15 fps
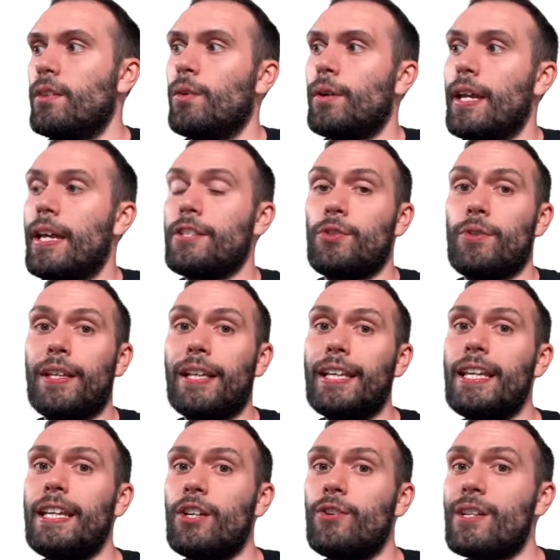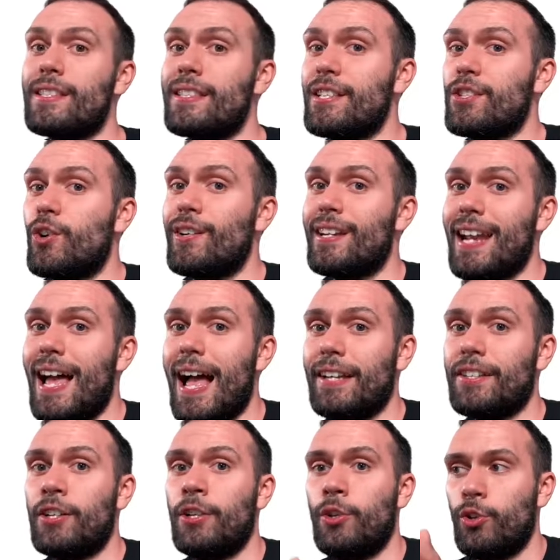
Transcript: Okay, so the key here is these are not